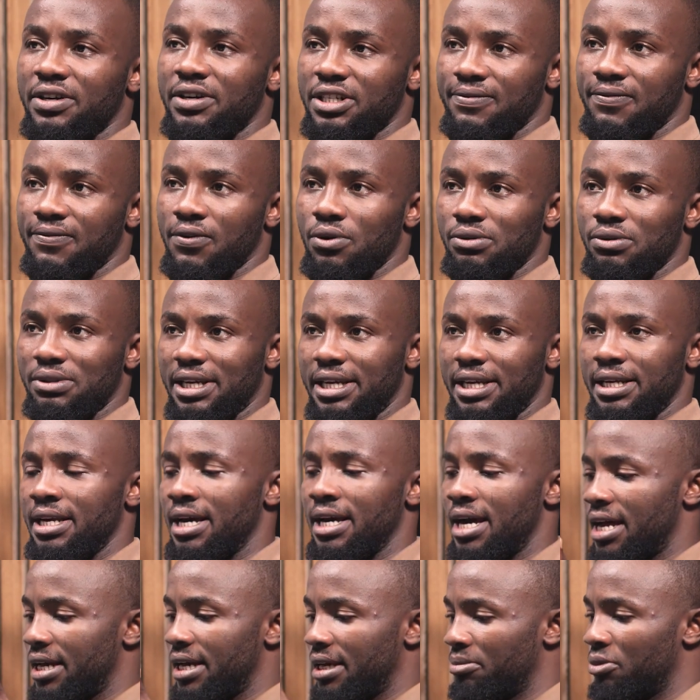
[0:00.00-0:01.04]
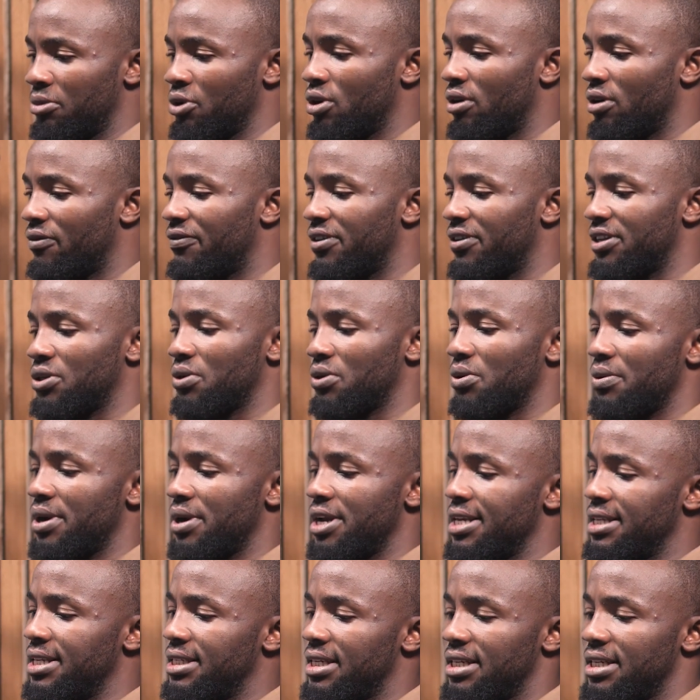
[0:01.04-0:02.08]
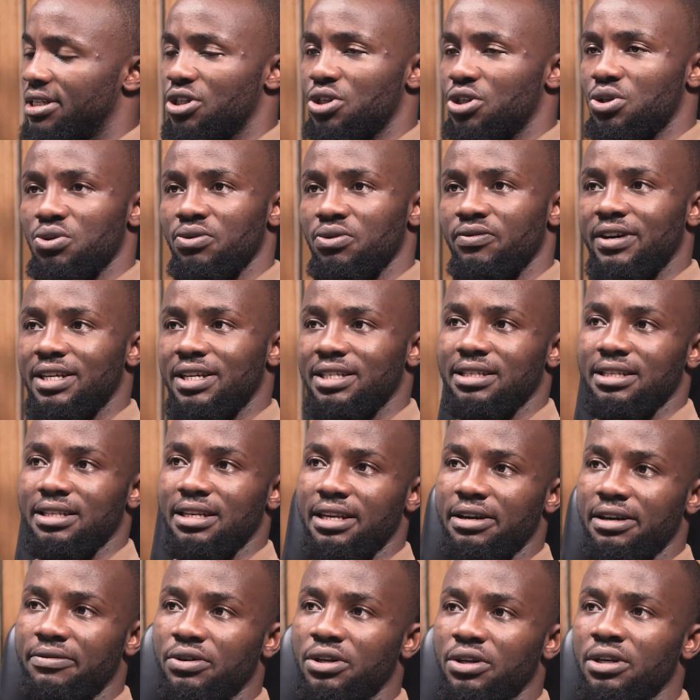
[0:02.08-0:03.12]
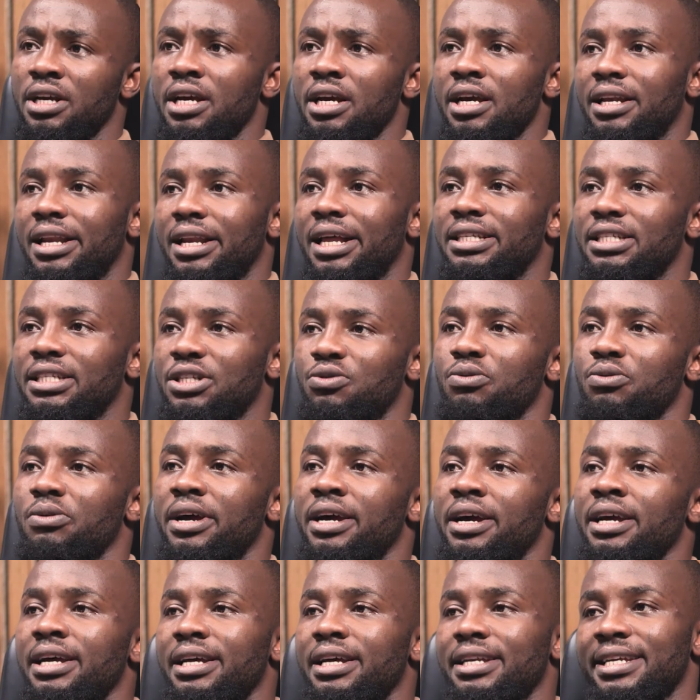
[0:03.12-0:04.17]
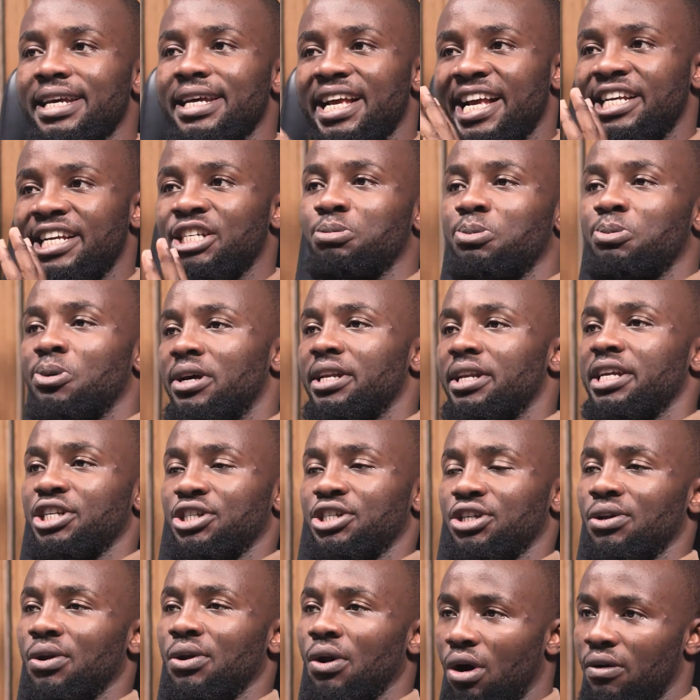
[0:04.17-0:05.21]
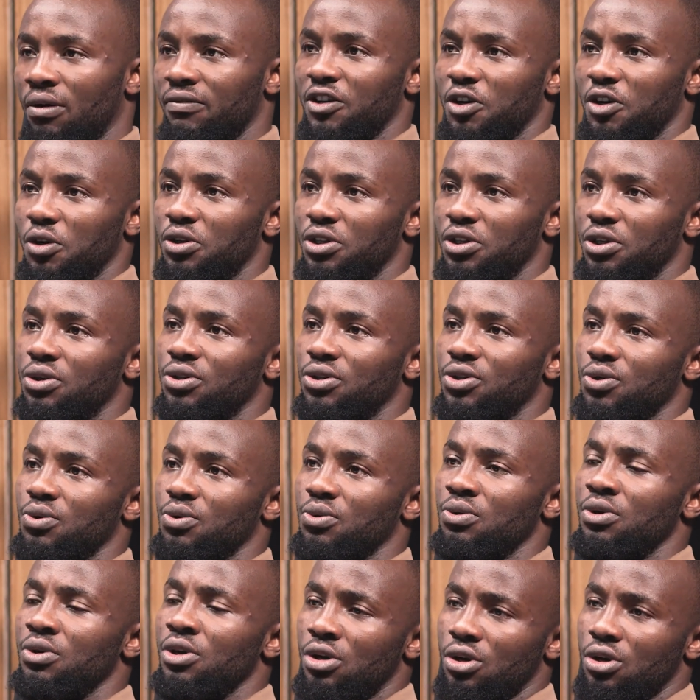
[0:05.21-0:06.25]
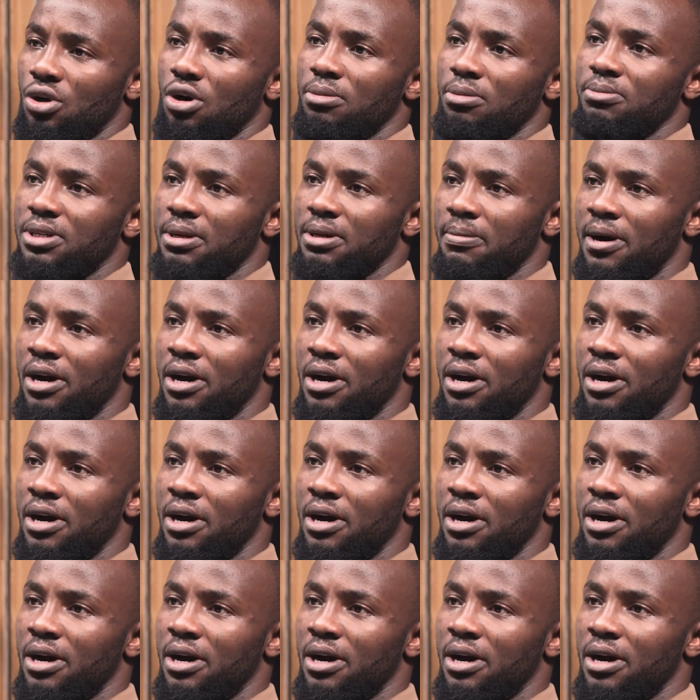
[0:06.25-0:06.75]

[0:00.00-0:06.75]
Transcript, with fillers: verse 14 and the book of 1 Corinthians 2:11. That is where the explanation of the Holy Ghost School comes